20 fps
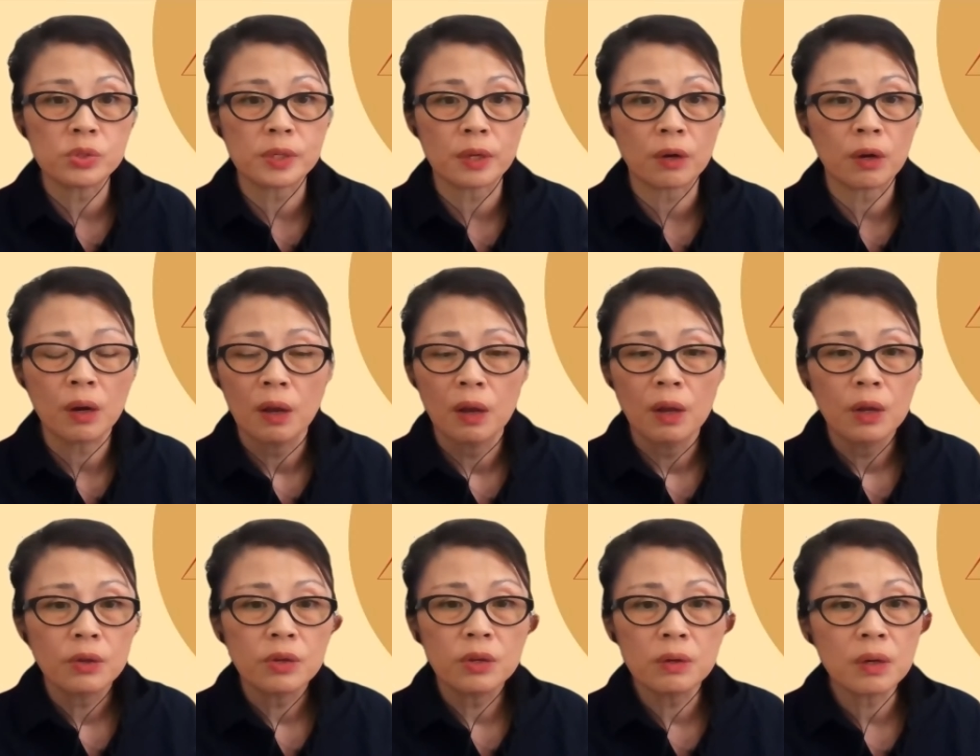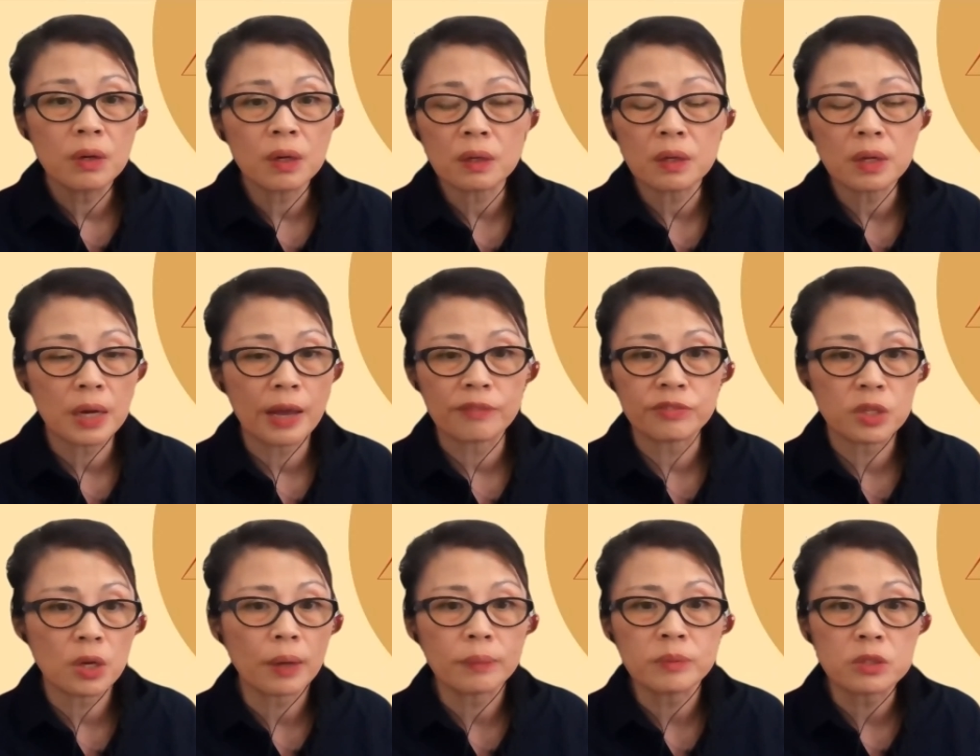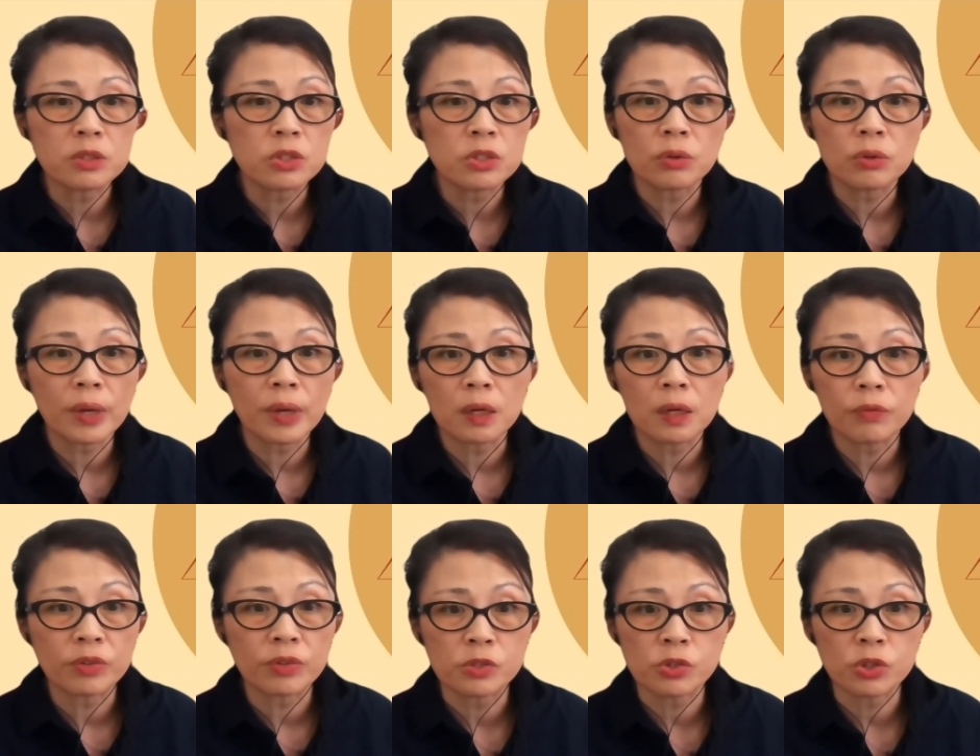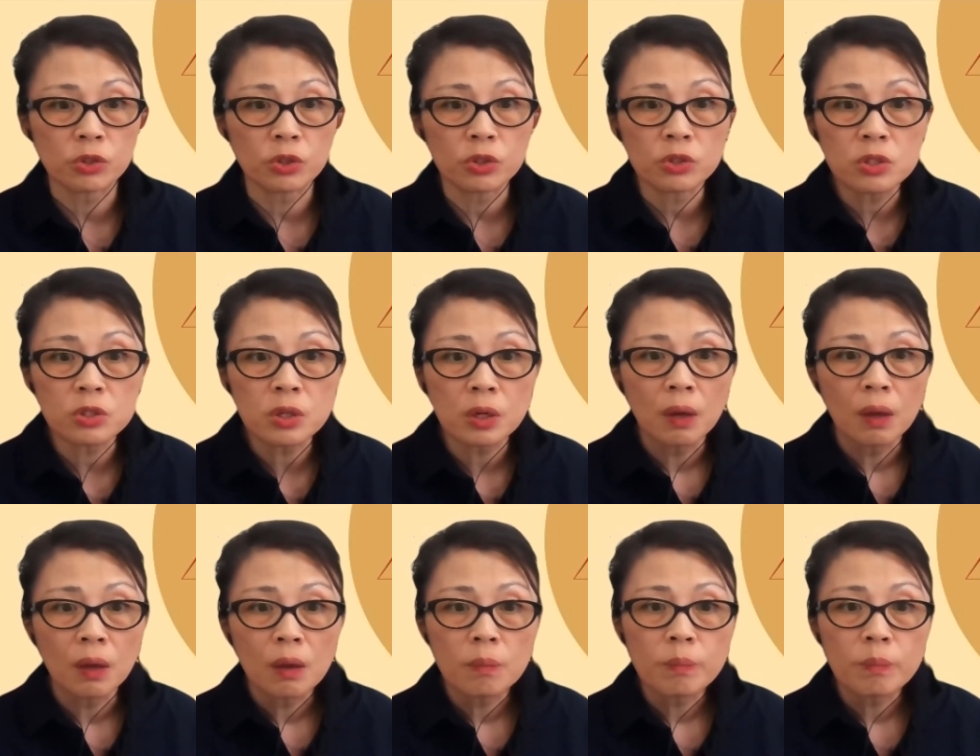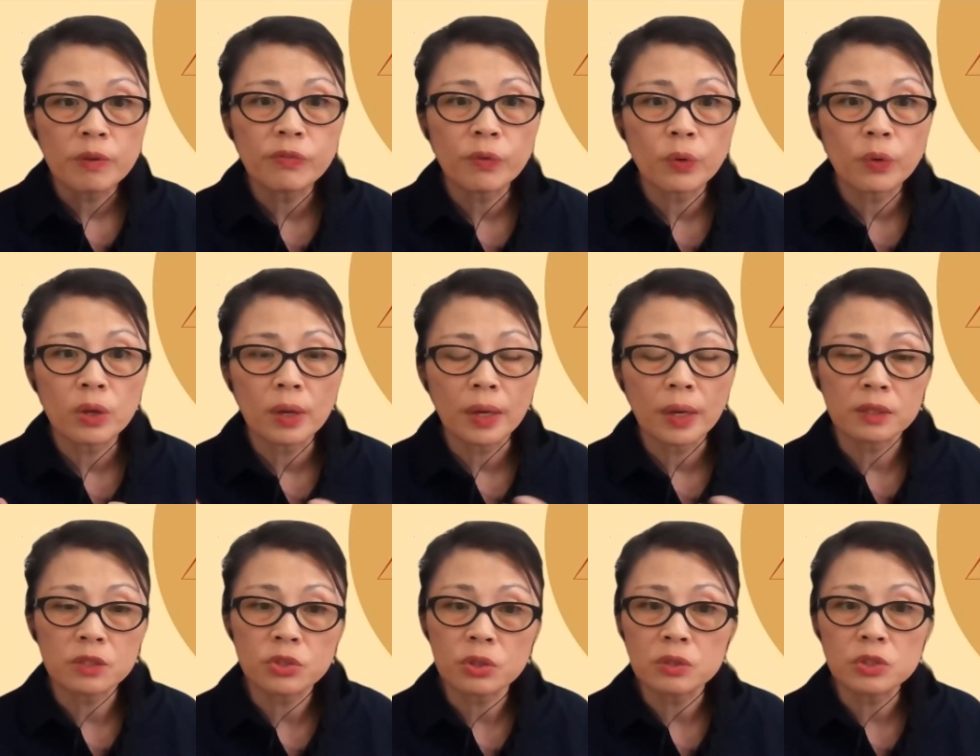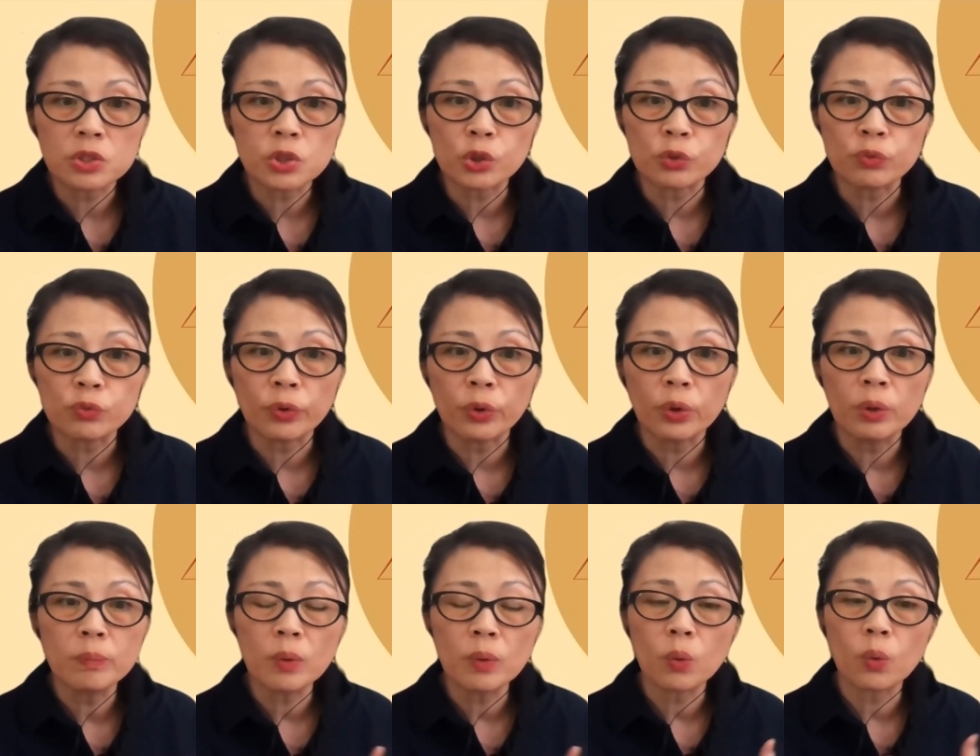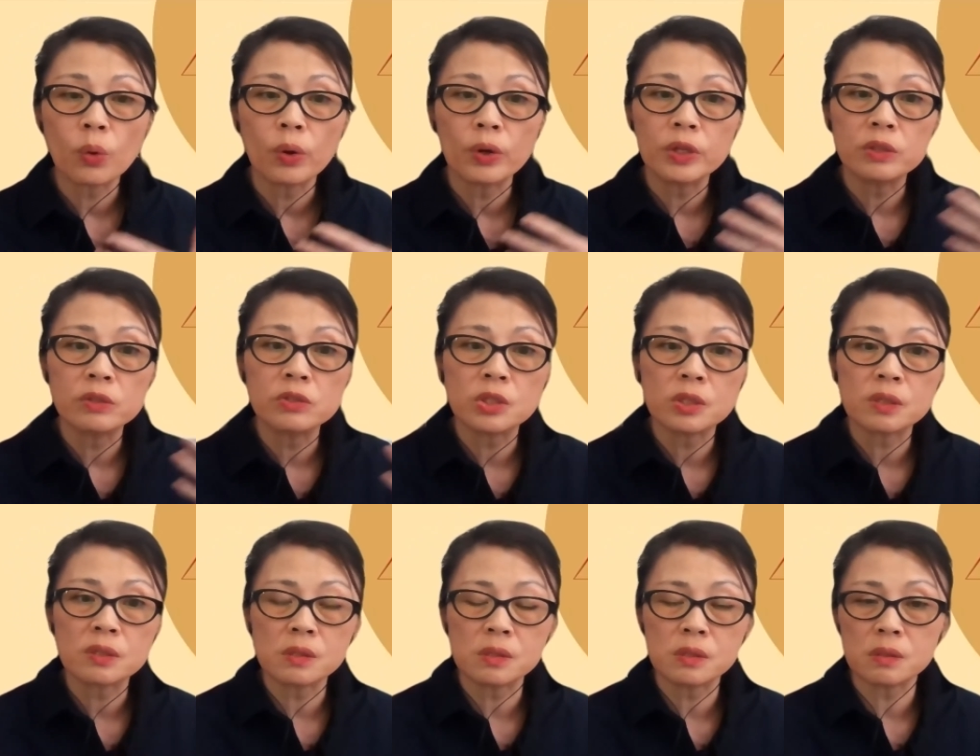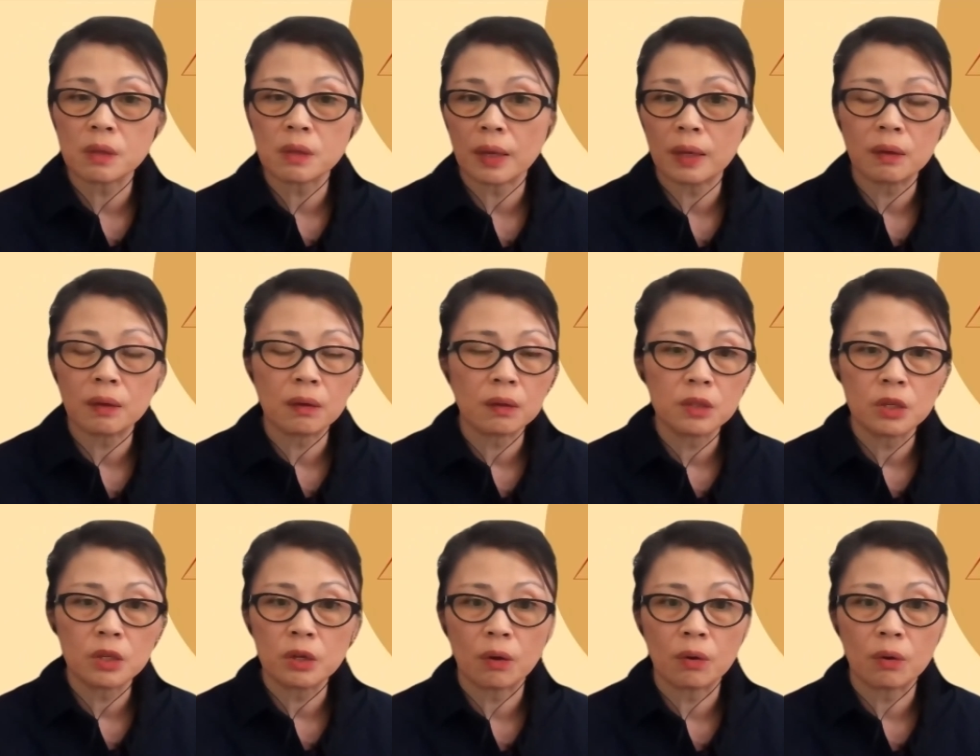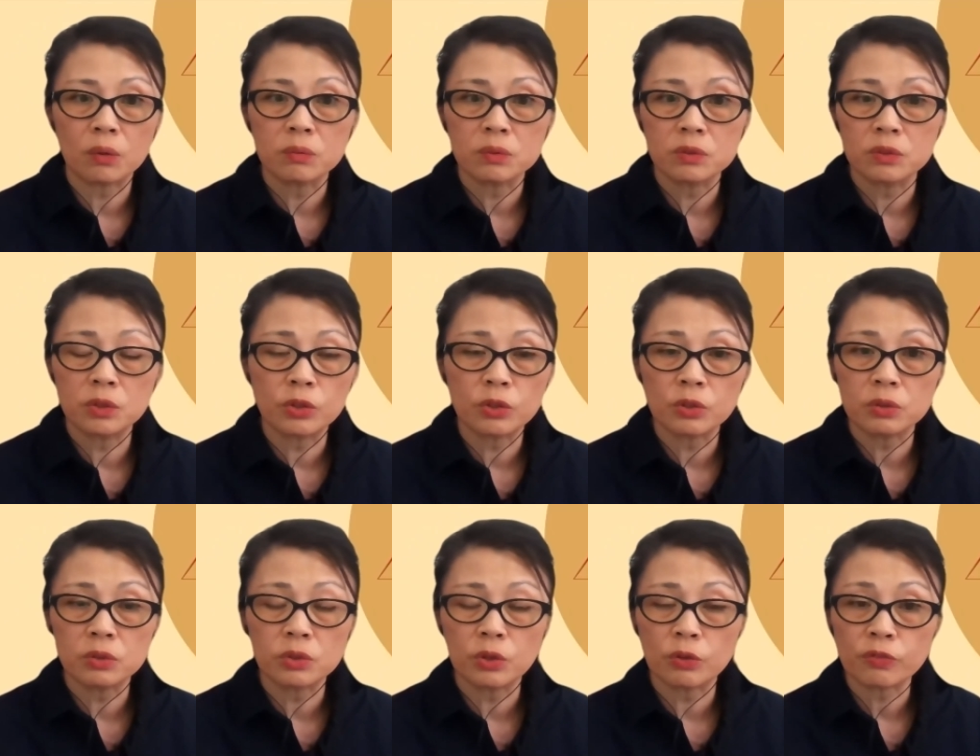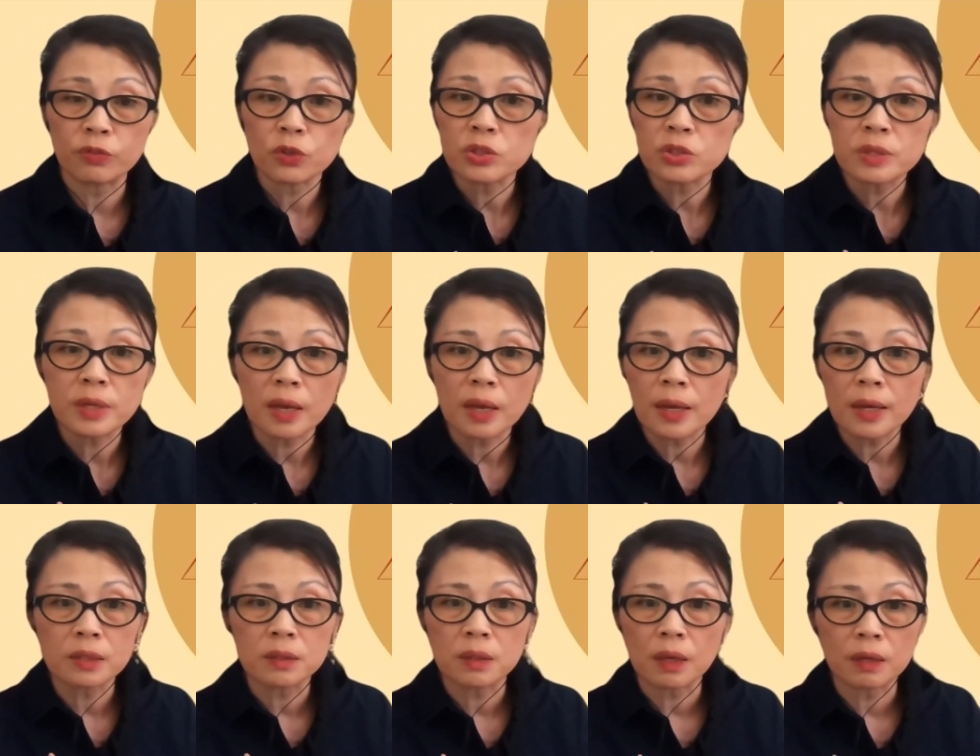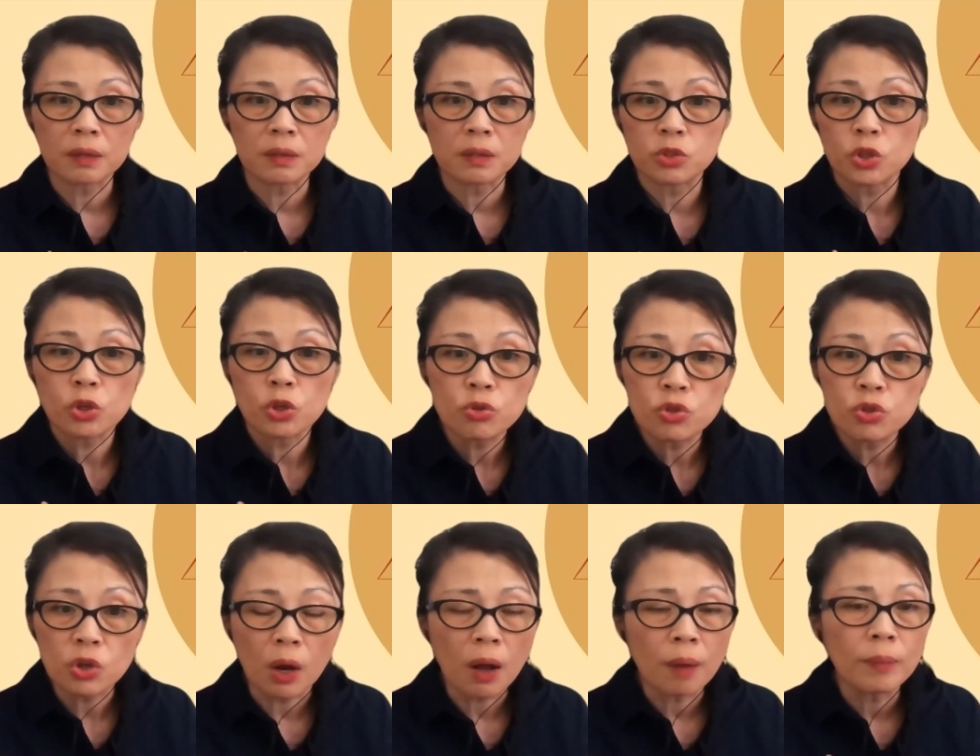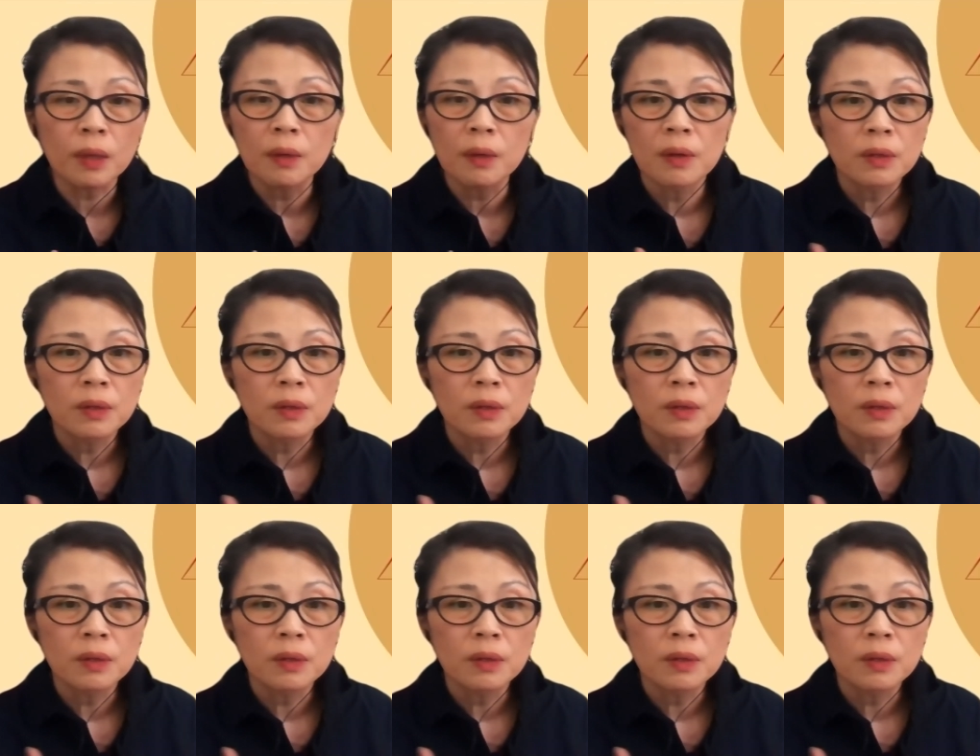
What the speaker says: there. You're not going to have time to do any research before you enter into a room, or you just, your first day at a new job,